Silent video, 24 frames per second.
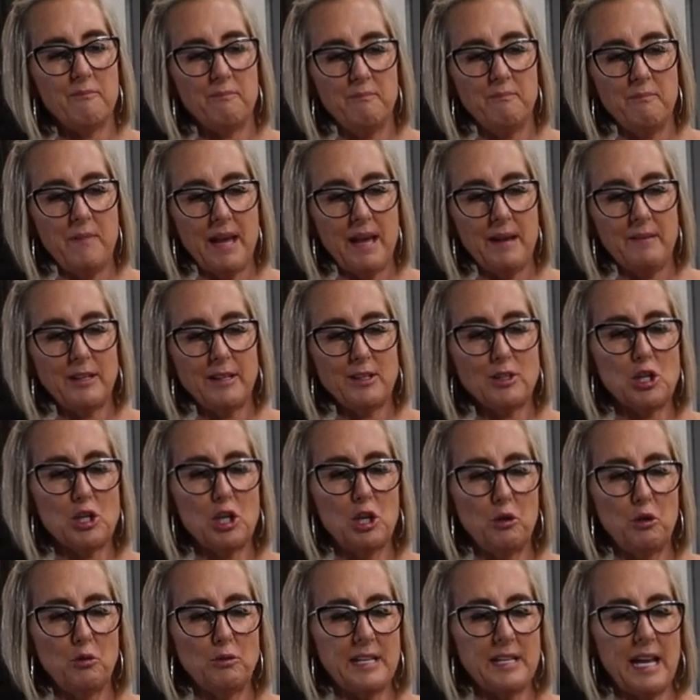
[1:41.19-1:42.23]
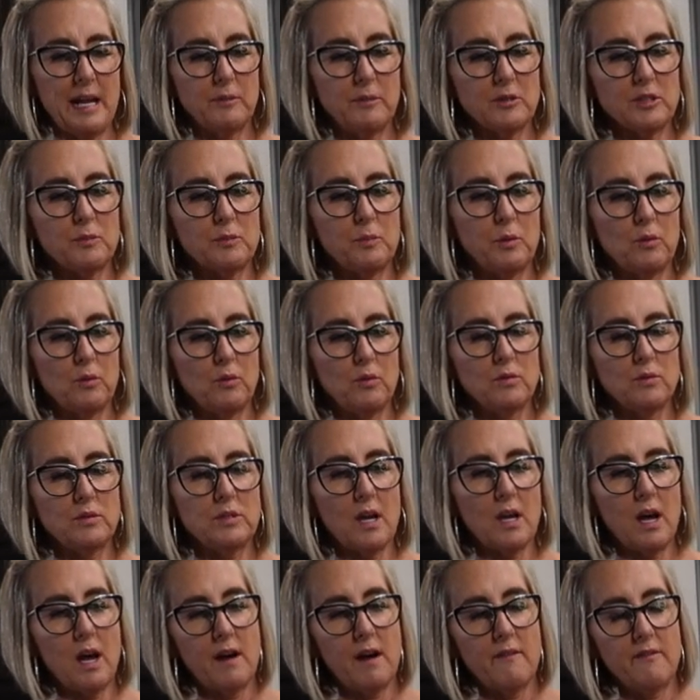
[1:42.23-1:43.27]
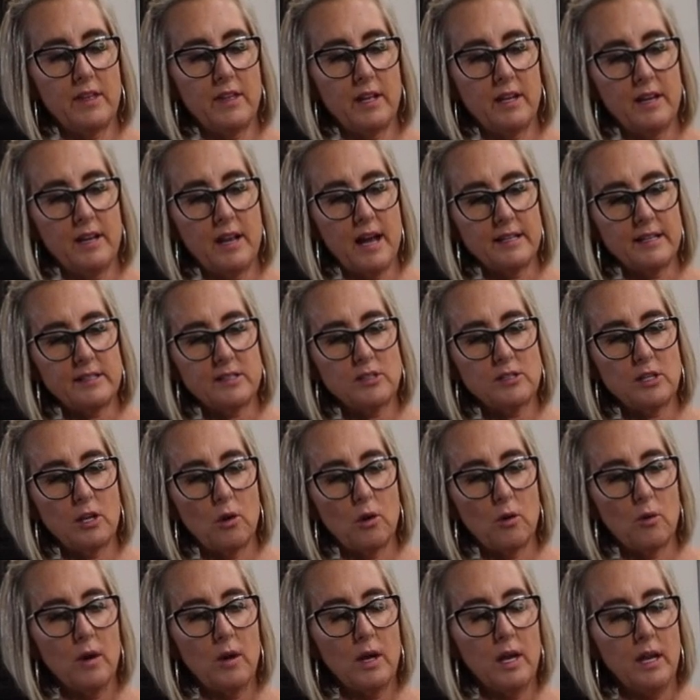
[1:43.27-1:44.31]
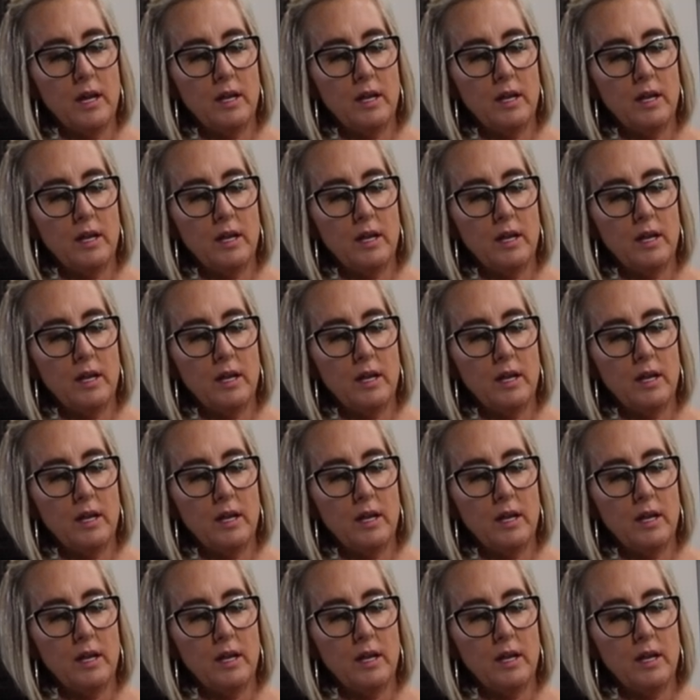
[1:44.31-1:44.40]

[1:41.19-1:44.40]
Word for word: maybe two tablespoons of the Nutso